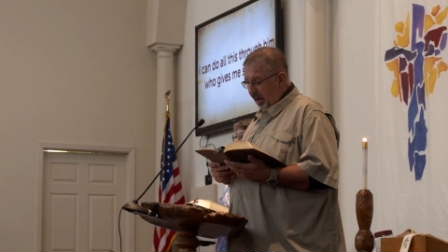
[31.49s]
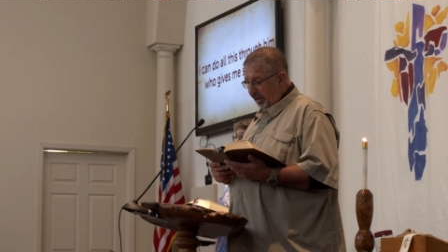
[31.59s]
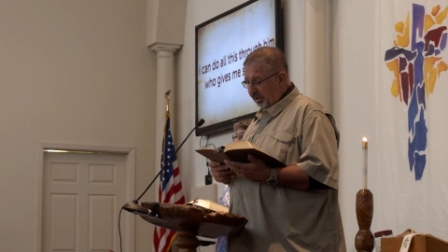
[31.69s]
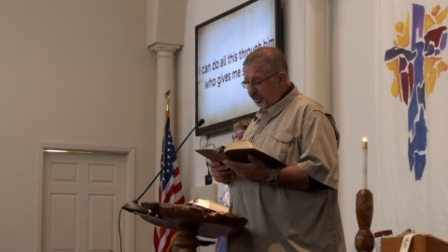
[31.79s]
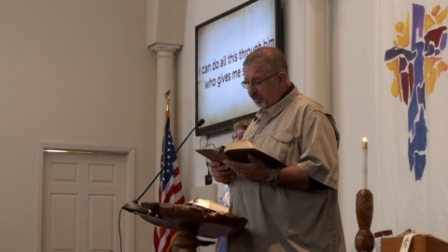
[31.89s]

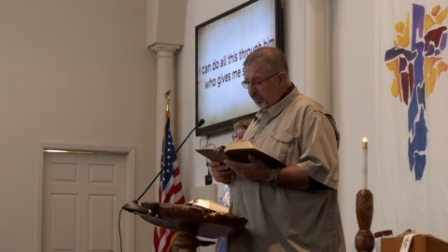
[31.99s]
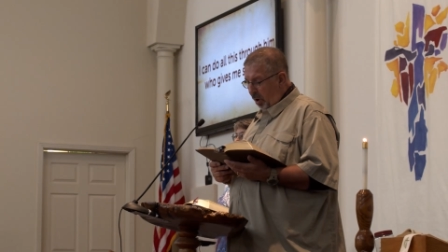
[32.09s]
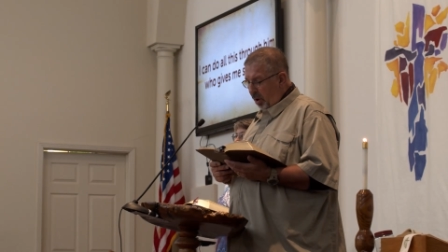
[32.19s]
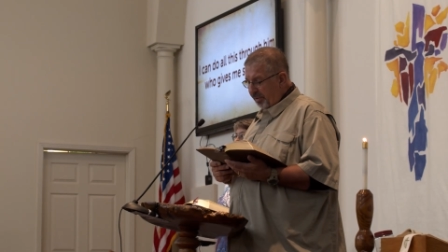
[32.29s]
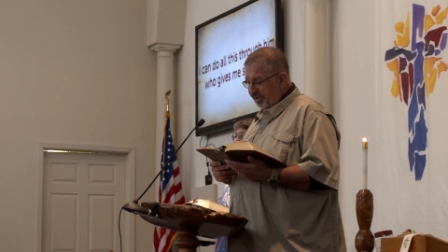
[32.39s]
I can do
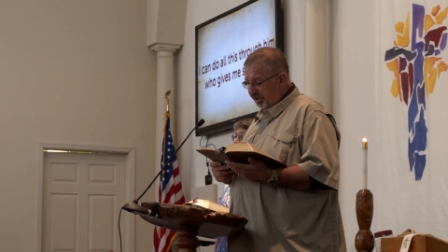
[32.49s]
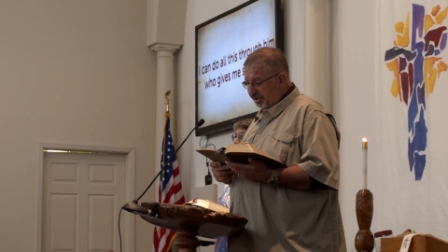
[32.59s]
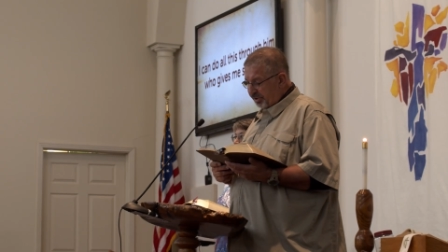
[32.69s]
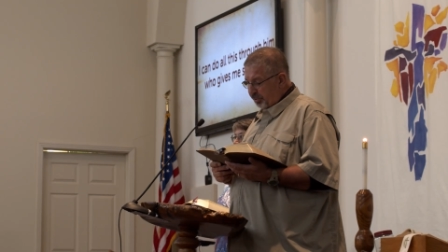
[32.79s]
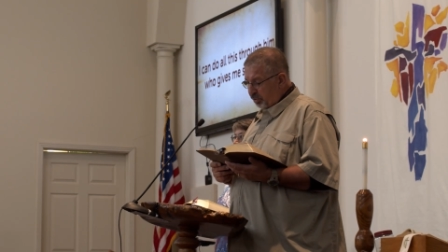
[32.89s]
all
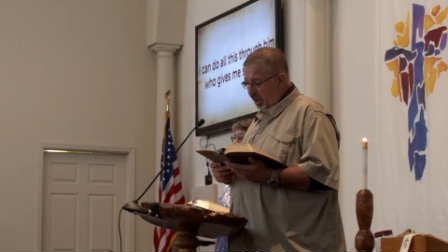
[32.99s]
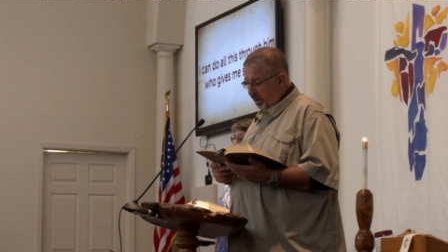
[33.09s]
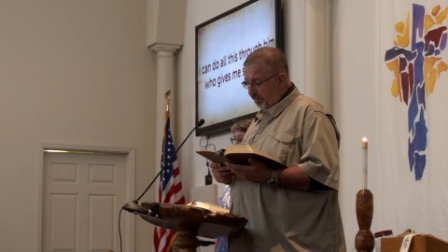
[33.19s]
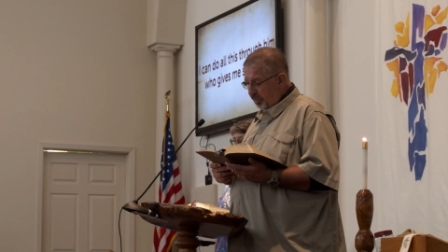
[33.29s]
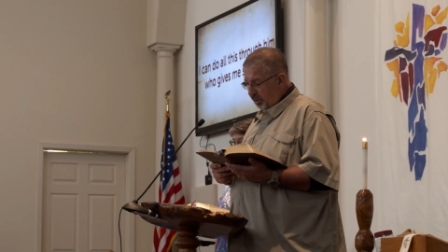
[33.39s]
this through
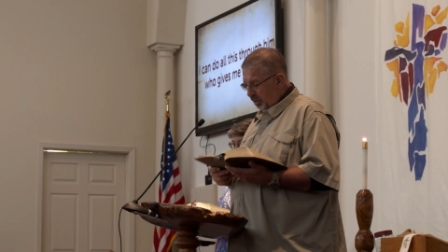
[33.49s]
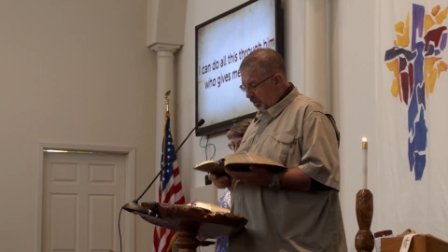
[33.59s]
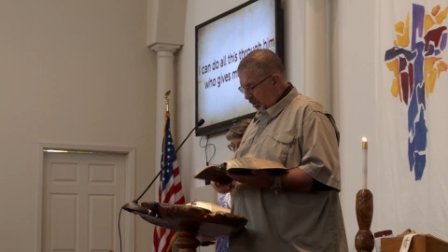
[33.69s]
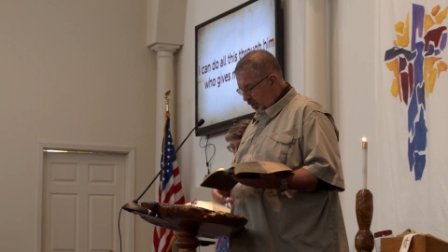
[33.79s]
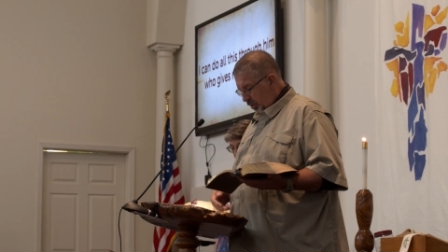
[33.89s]
him
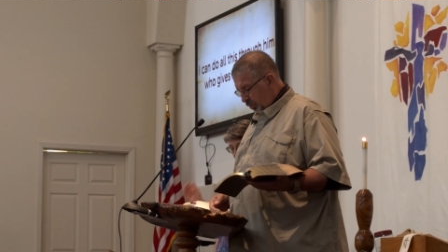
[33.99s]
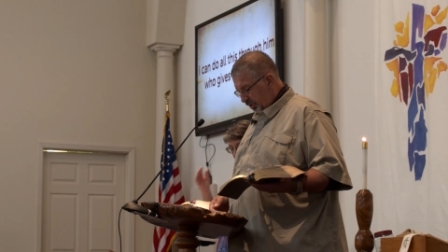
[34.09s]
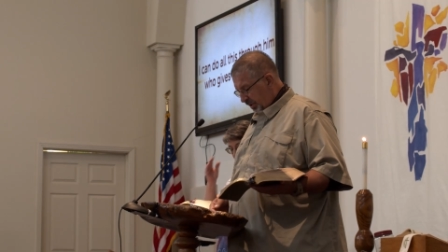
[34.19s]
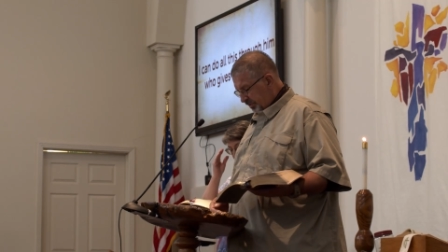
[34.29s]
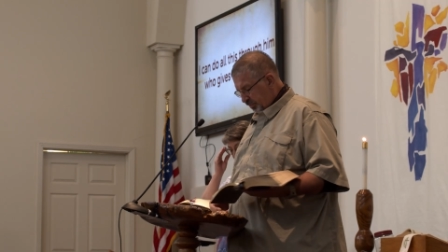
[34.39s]
who
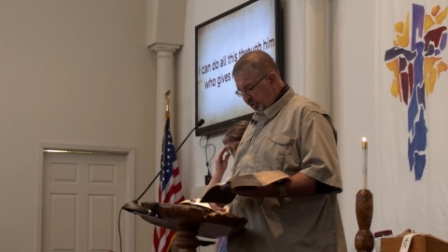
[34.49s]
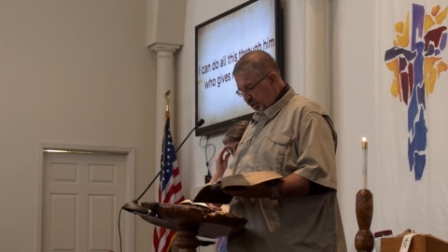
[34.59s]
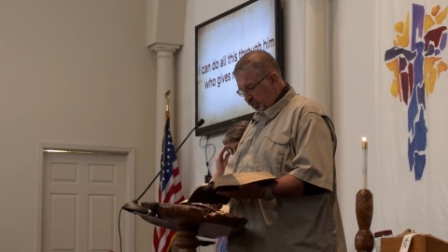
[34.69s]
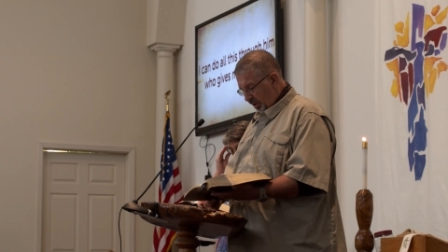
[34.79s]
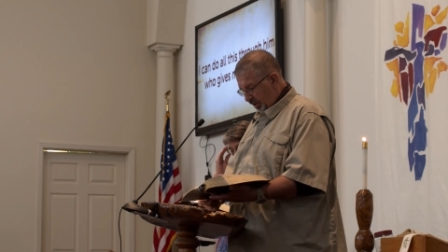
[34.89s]
gives me
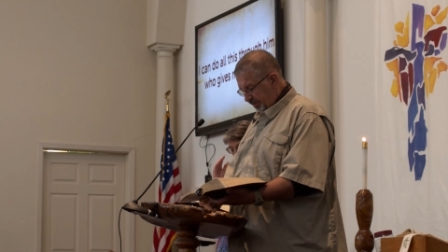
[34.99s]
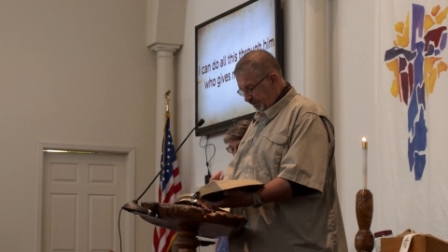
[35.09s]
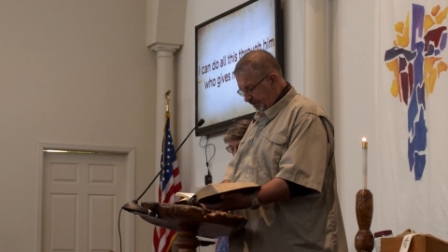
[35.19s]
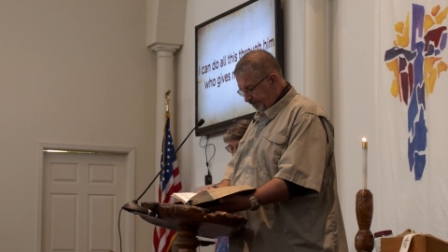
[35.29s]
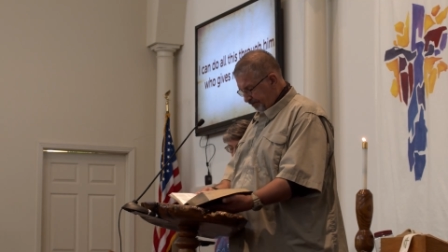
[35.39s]
strength.